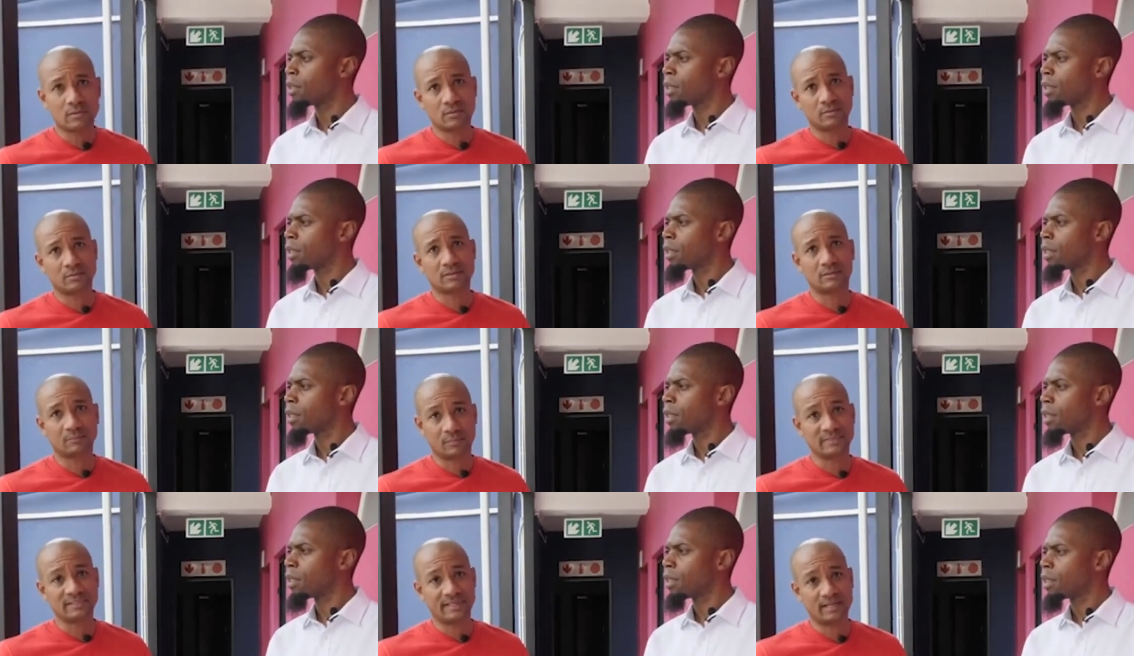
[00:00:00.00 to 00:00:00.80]
Speaker 1: you know,
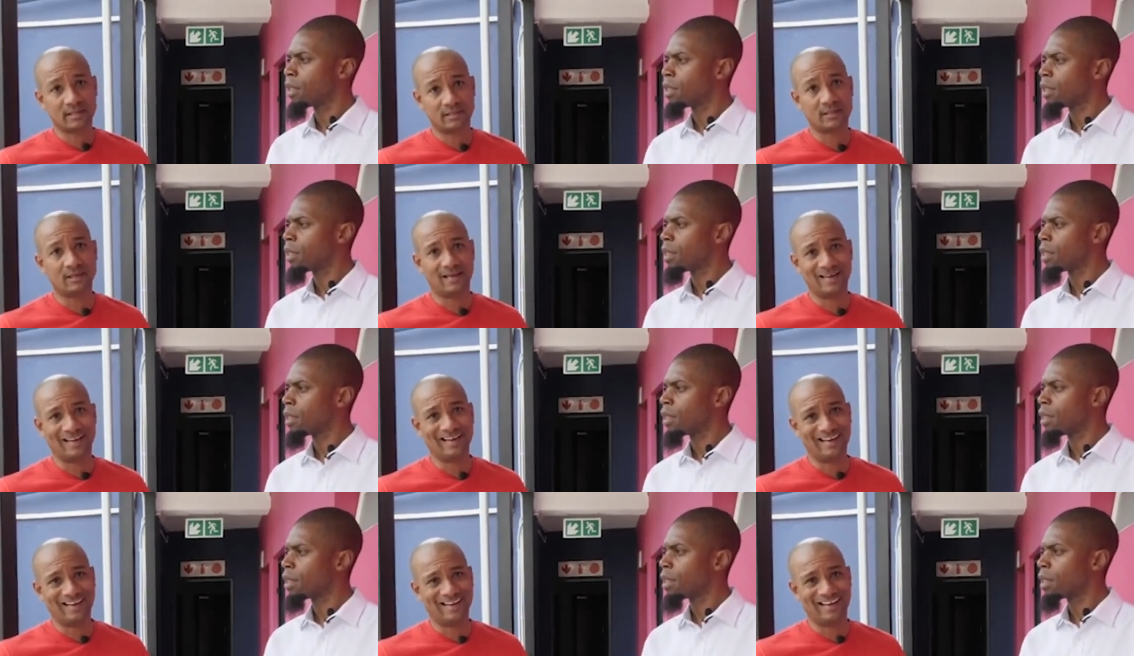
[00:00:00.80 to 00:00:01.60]
it's a prayer.
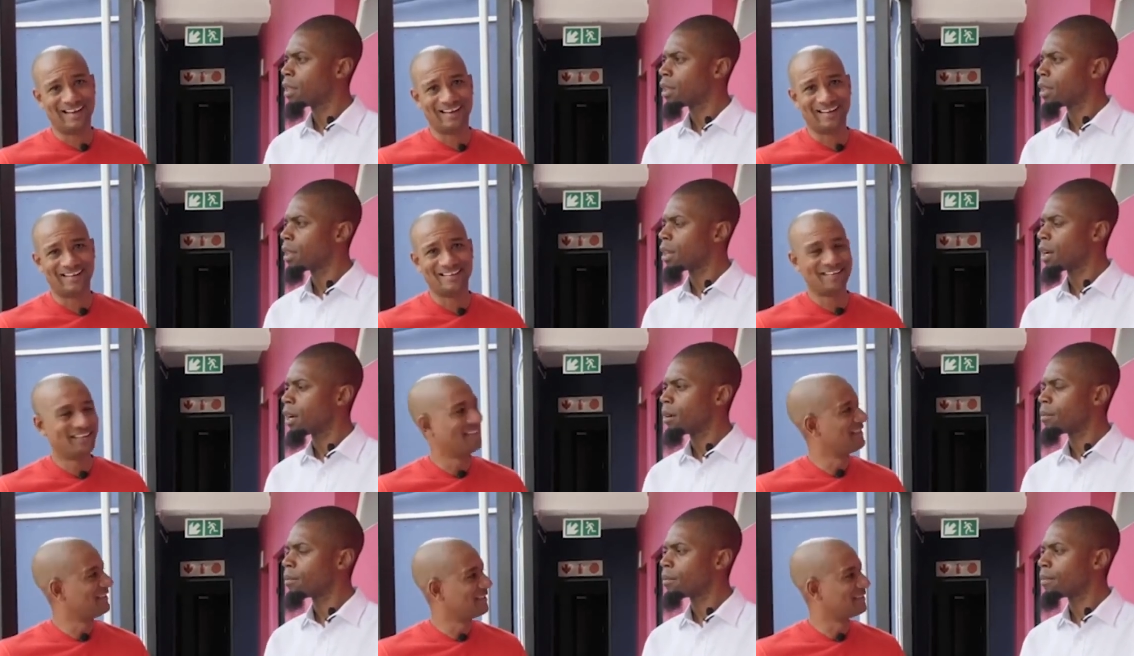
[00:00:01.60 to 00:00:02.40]

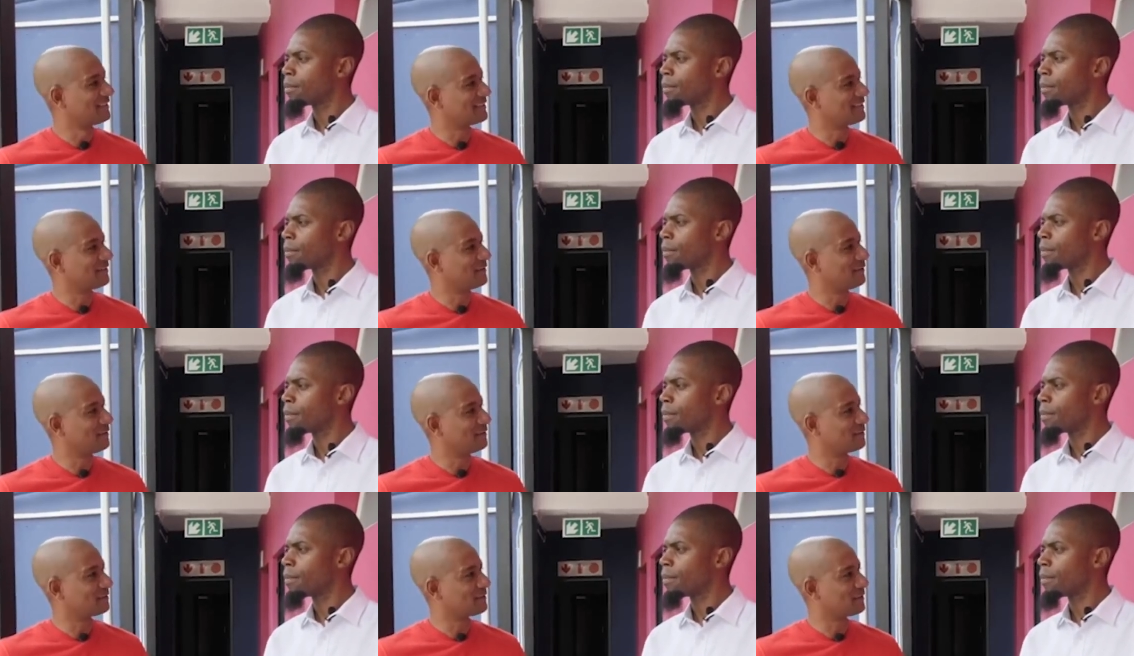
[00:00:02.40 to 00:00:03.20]
Yeah.
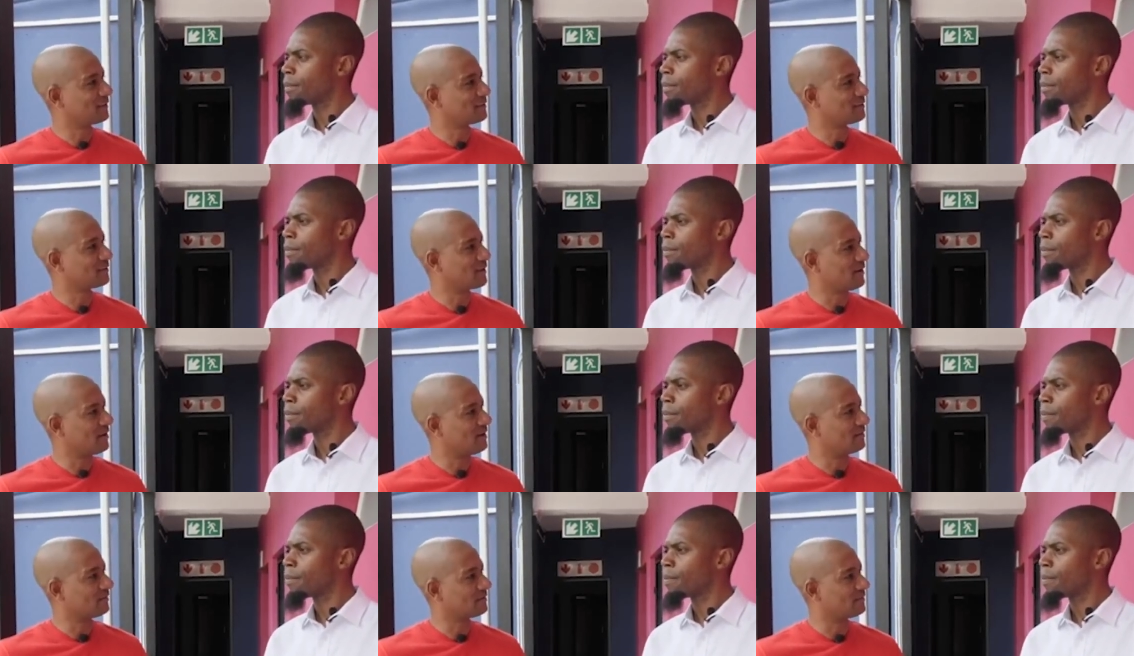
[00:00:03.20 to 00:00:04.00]
So, so, so,
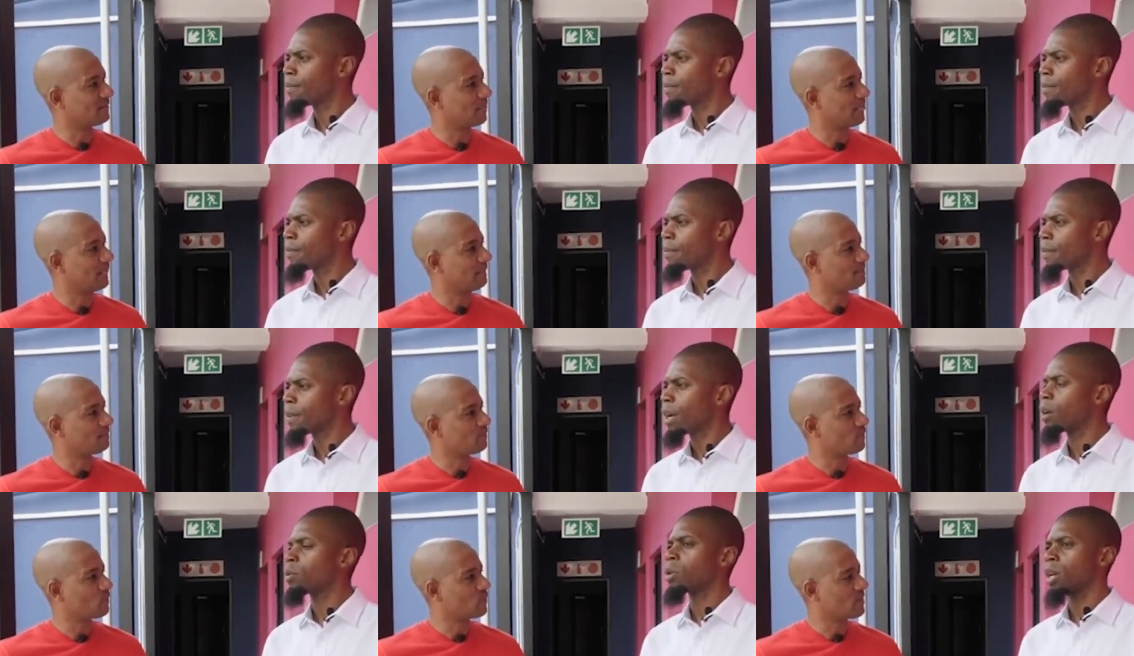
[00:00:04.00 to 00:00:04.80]
yeah.
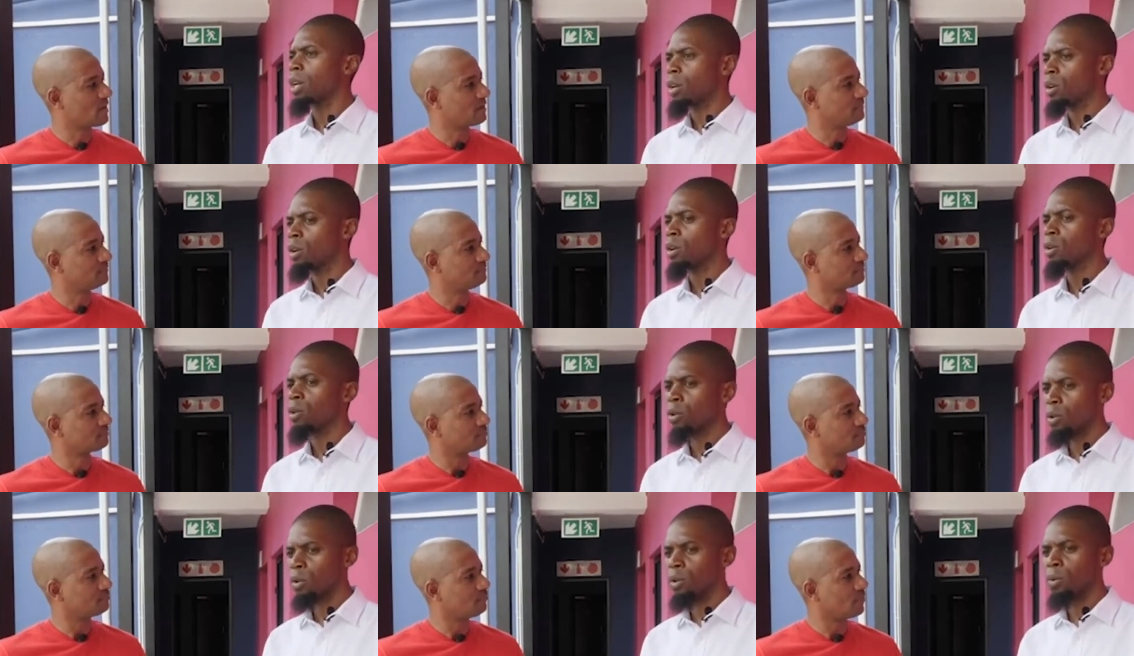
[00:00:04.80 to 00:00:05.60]
Okay,
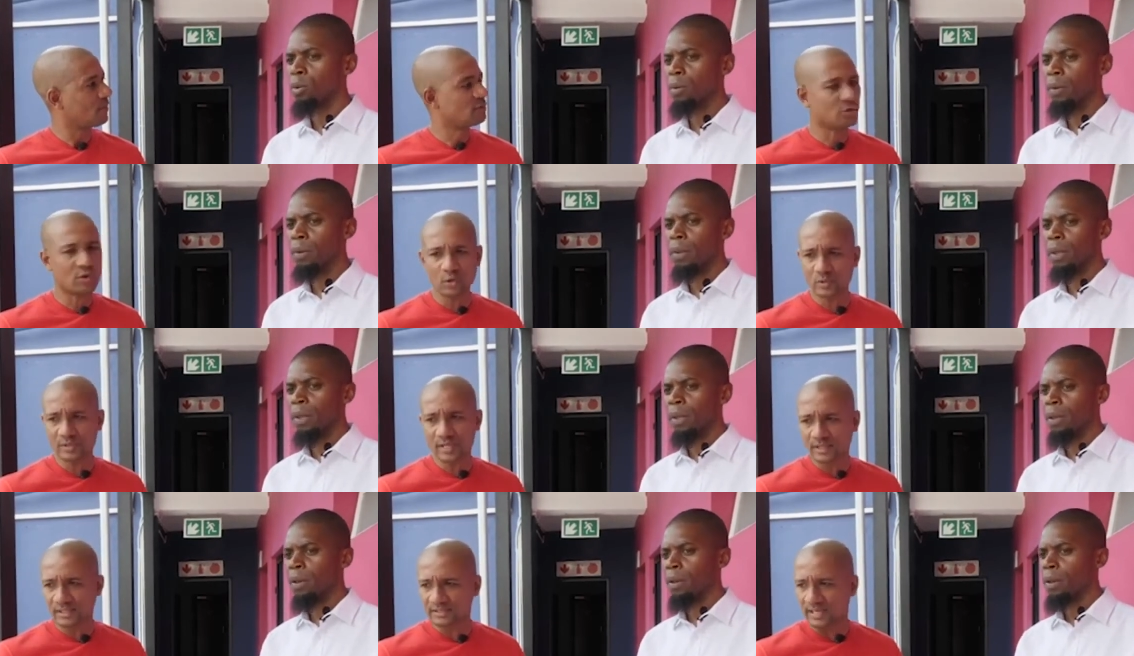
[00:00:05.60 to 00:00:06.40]
cool. So
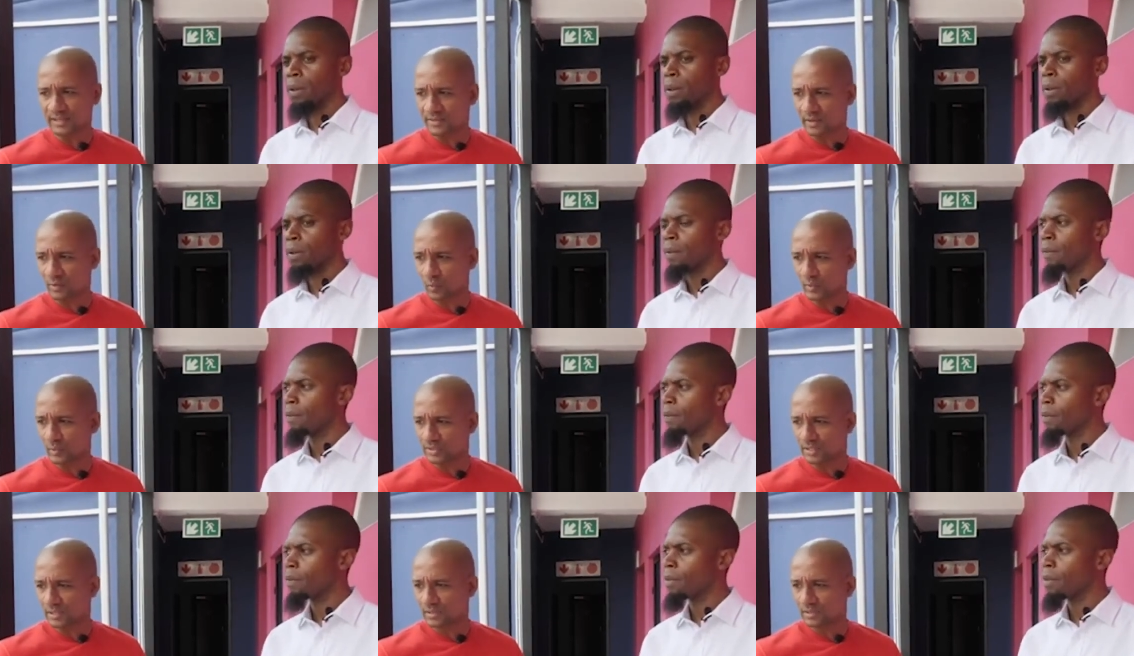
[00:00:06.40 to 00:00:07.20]
those are the three, I think.
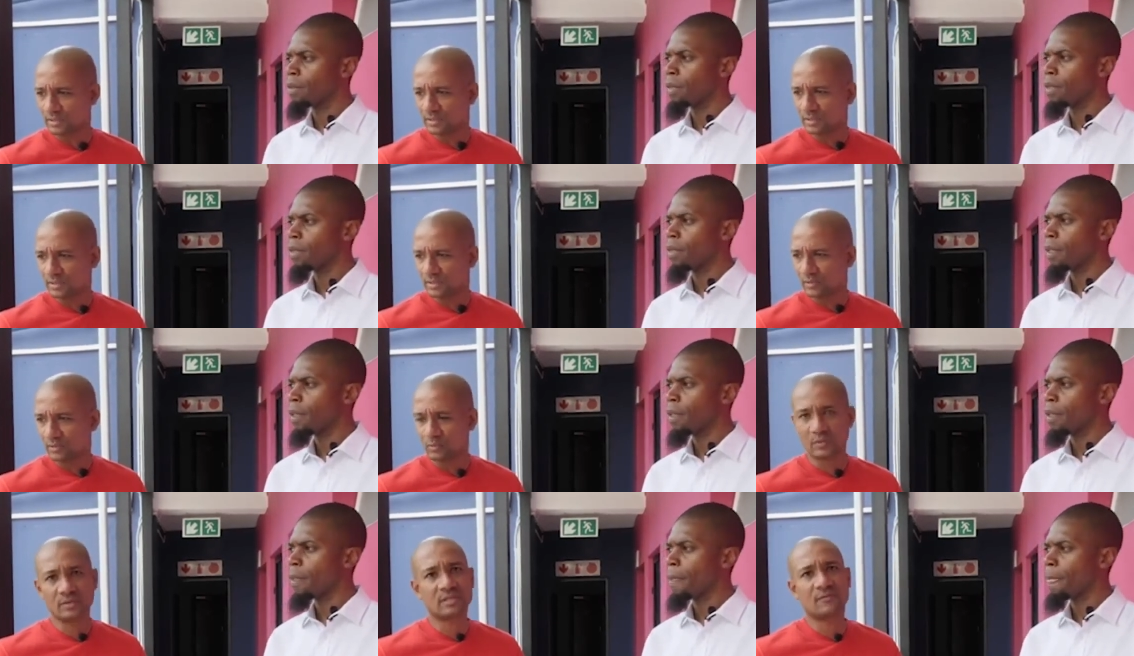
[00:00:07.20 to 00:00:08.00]
What was it?
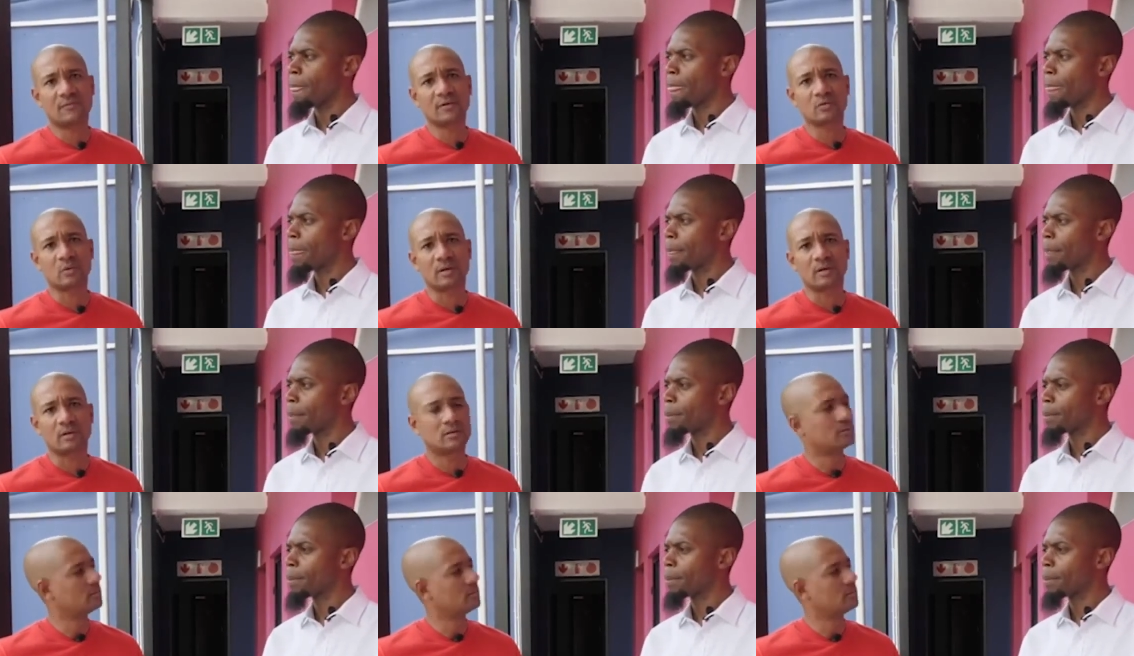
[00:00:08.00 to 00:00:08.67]
What is the first one?